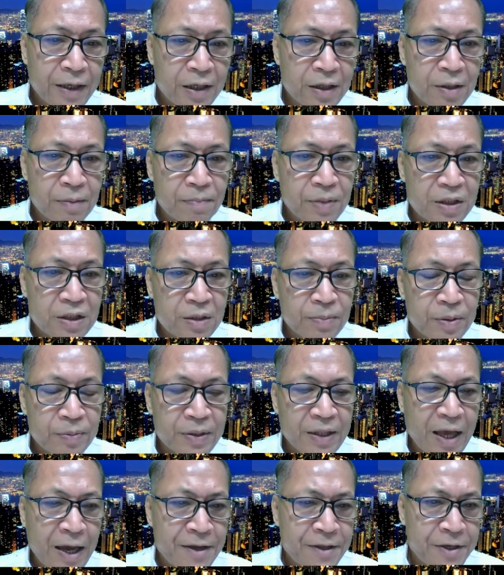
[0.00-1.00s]

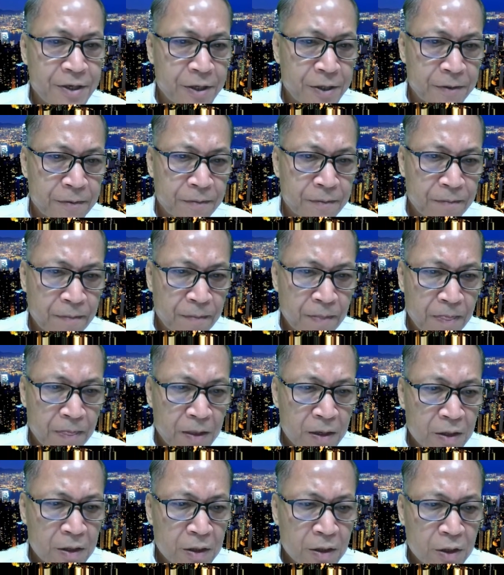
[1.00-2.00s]
precipitator.
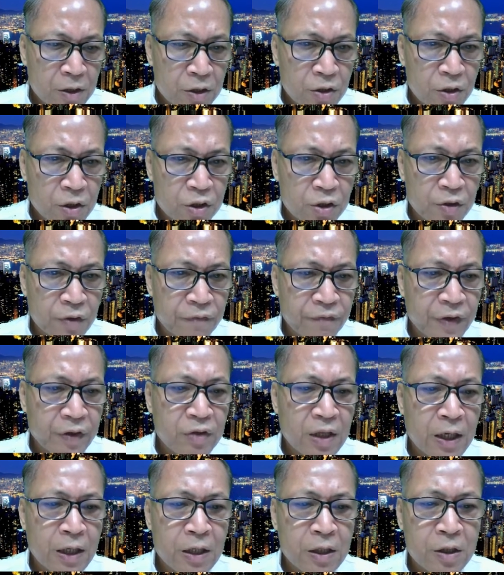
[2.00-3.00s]
This is the
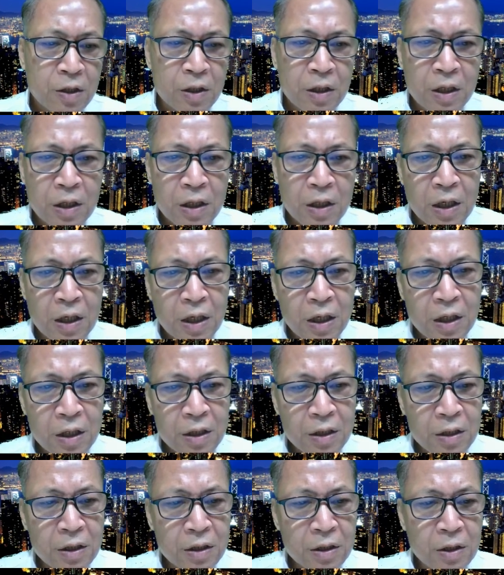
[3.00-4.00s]
filter,
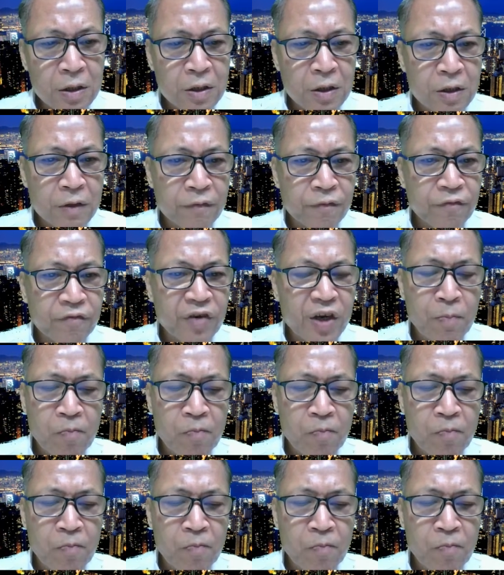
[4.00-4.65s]
the film.